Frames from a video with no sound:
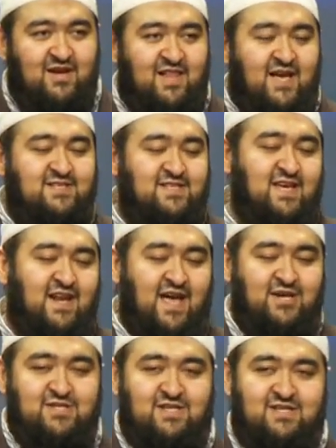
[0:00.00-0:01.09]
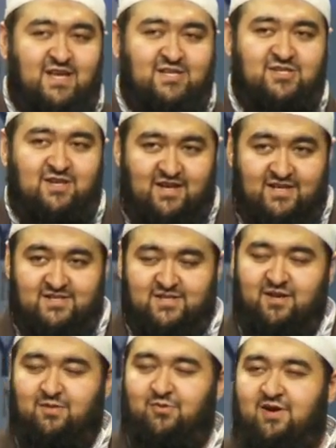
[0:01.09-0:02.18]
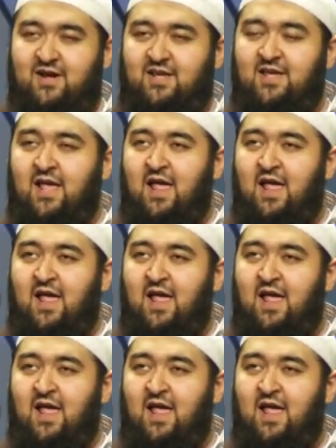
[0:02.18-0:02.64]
classes that I actually teach, is Sahih al-Bukhari.